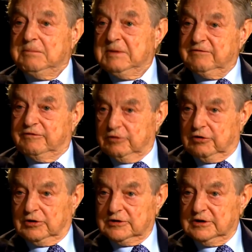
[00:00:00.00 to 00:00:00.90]
be
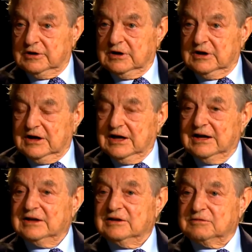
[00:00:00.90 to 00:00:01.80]
flawed, and